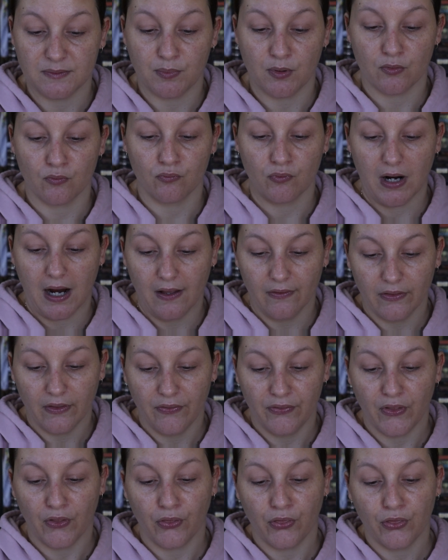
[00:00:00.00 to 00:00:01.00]
but rather
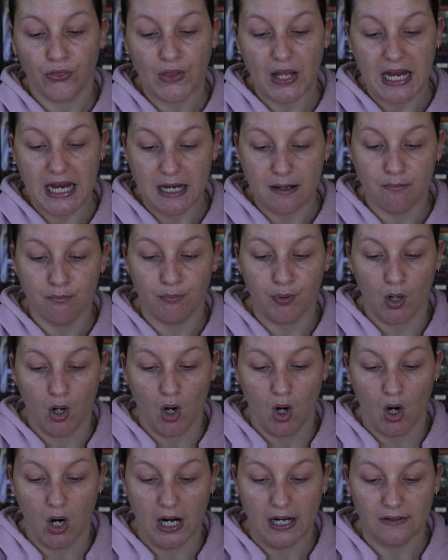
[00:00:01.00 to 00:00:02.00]
the theme
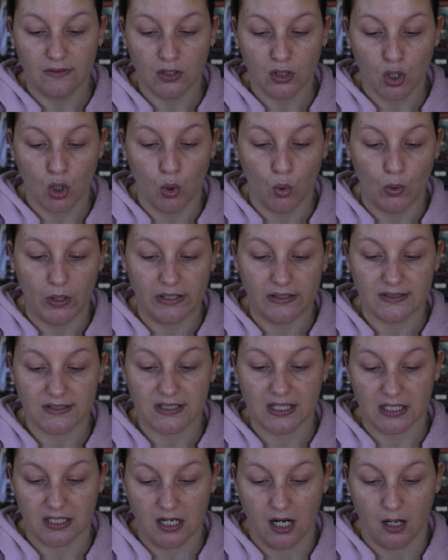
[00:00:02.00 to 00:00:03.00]
behind the coins
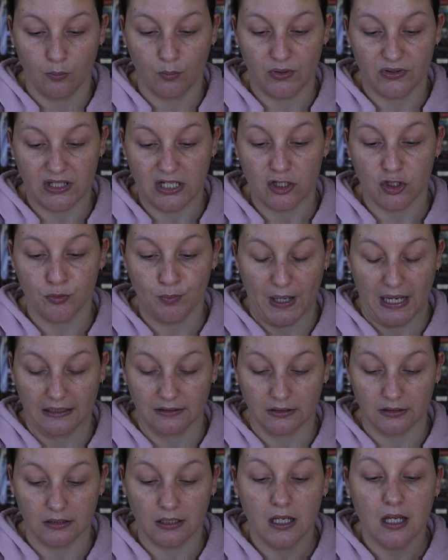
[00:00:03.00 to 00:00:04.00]
that come with each
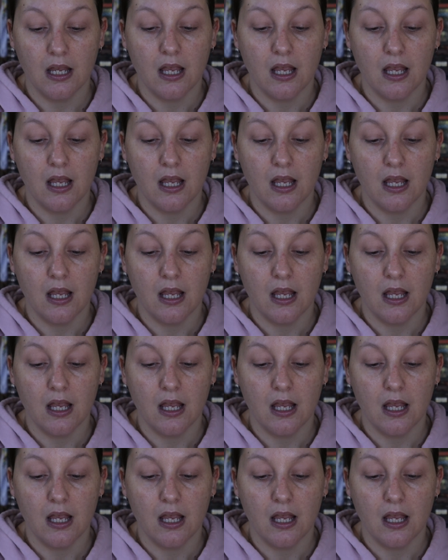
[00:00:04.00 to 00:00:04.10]
palette.